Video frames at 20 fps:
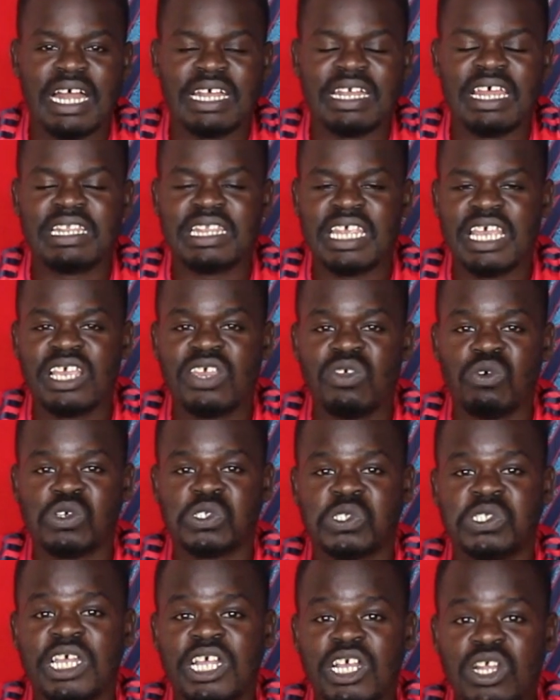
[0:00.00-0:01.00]
And I think he
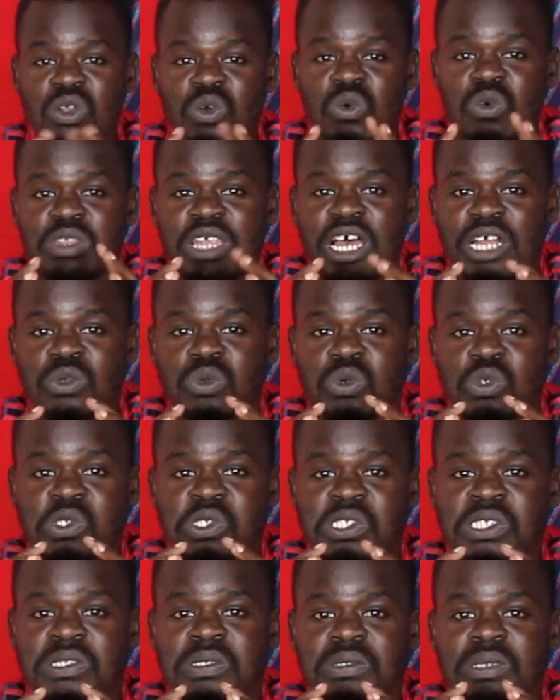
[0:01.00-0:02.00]
was the glue that
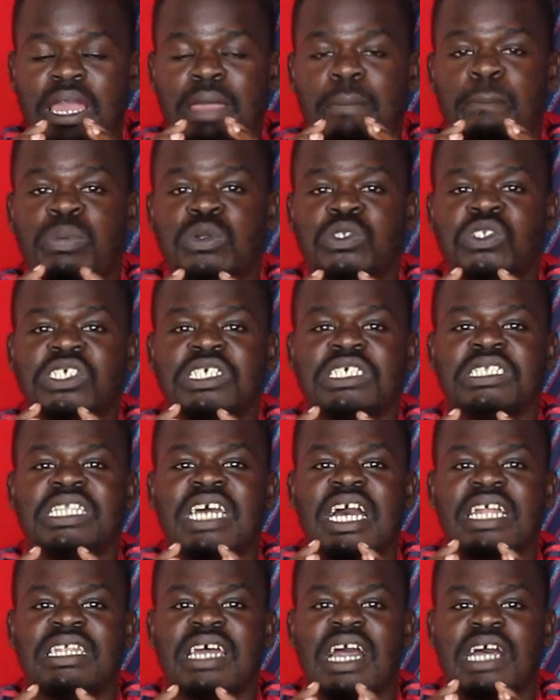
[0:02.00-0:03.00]
was uh, putting
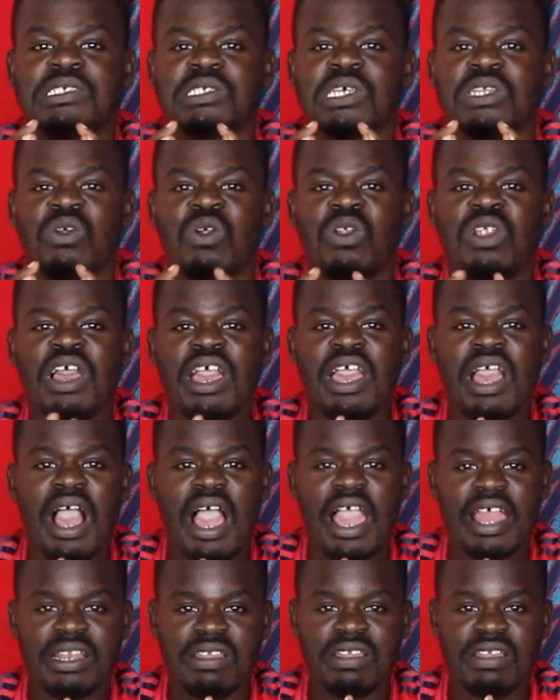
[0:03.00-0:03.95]
that Arsenal uh,